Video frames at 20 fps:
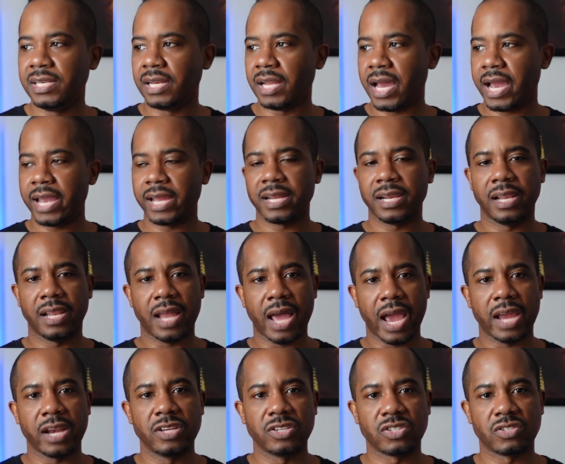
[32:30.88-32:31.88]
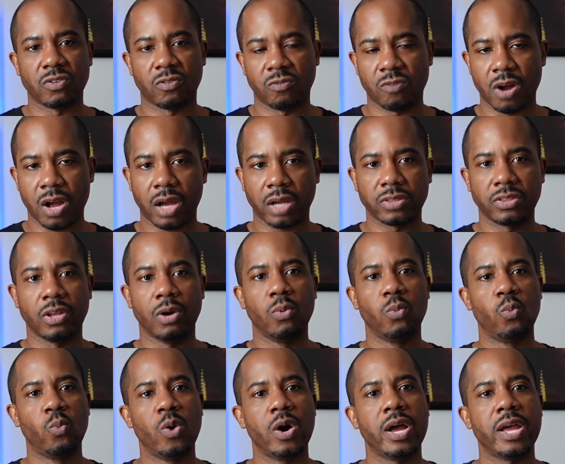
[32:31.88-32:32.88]
Light as the Rock. The
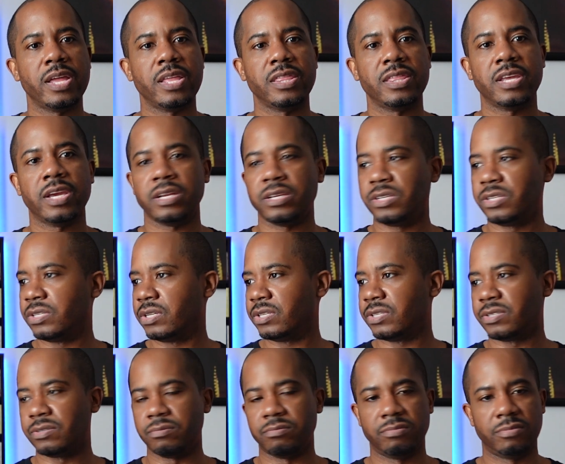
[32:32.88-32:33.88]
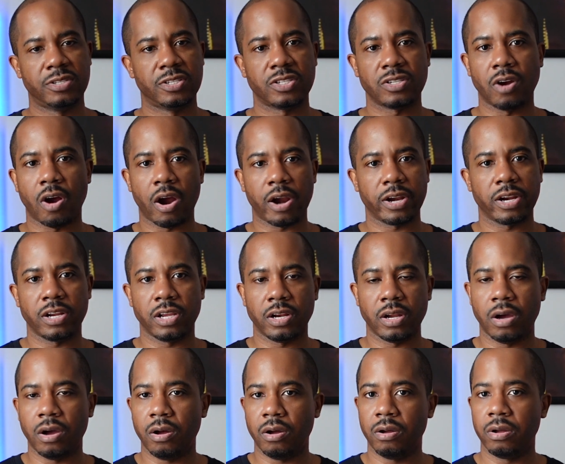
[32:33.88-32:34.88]
one that just started it
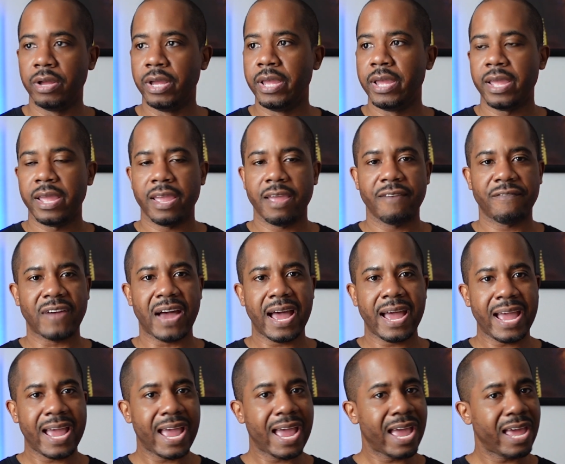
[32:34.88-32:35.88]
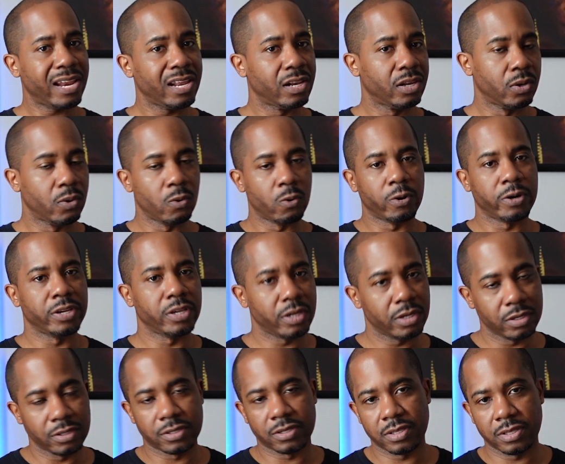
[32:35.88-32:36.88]
all. If I added Lauryn
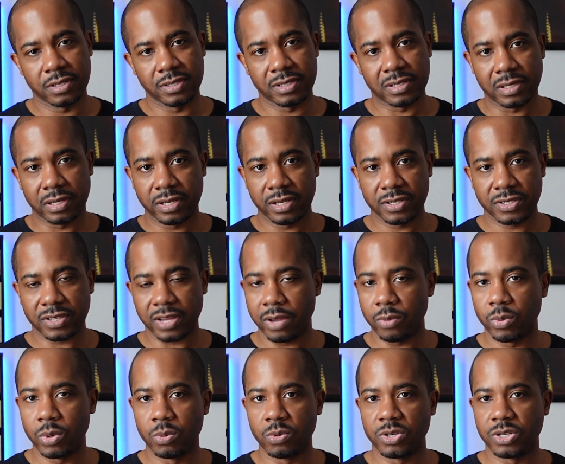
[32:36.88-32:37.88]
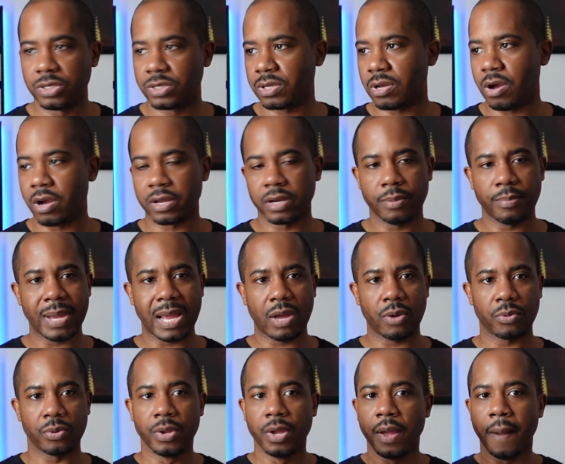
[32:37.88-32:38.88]
Hill to this list and we were just talking
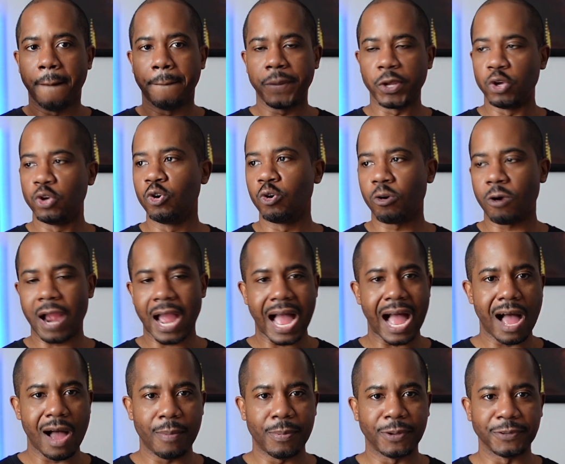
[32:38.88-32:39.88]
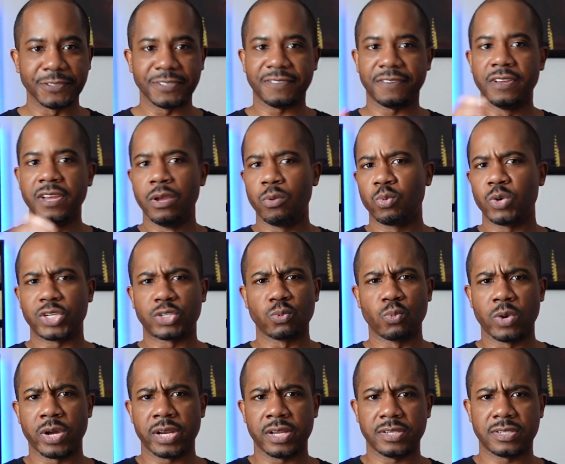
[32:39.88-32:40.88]
about pure albums, which
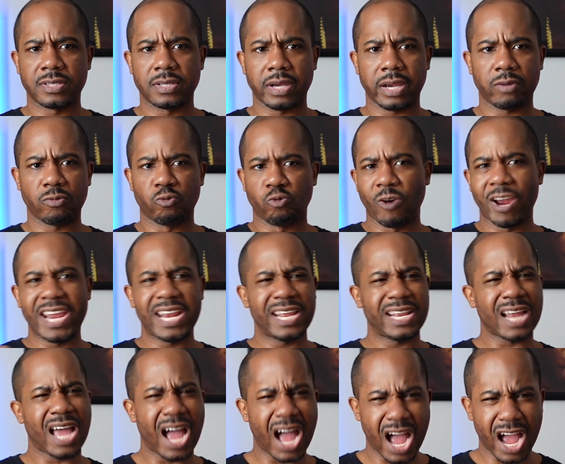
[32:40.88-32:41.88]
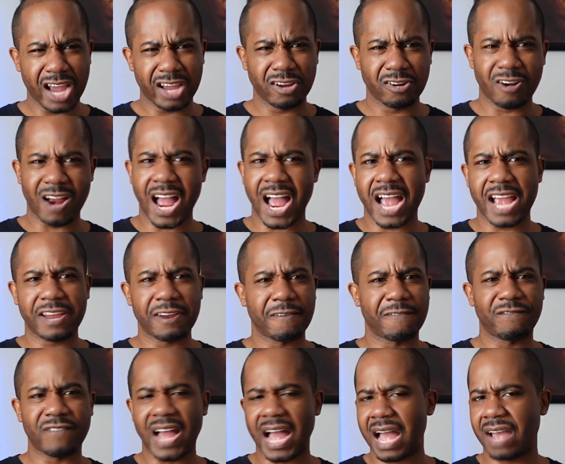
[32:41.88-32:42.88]
one is like rated higher,
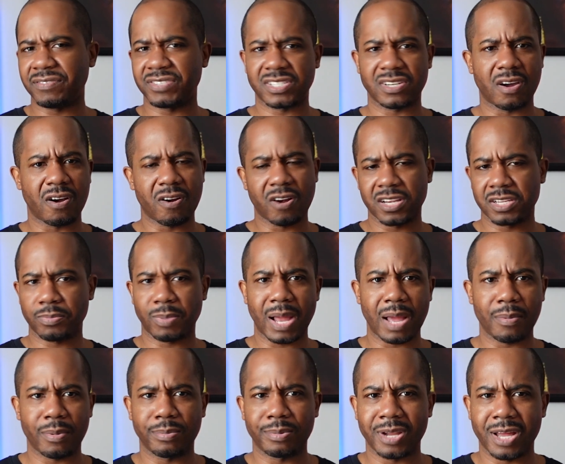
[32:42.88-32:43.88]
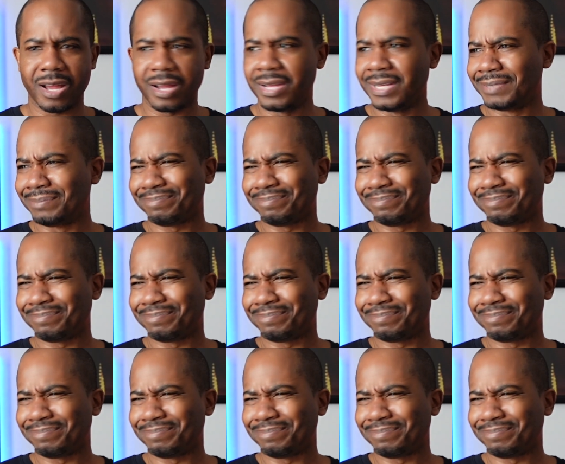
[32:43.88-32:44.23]
5 stars, blah, blah, blah.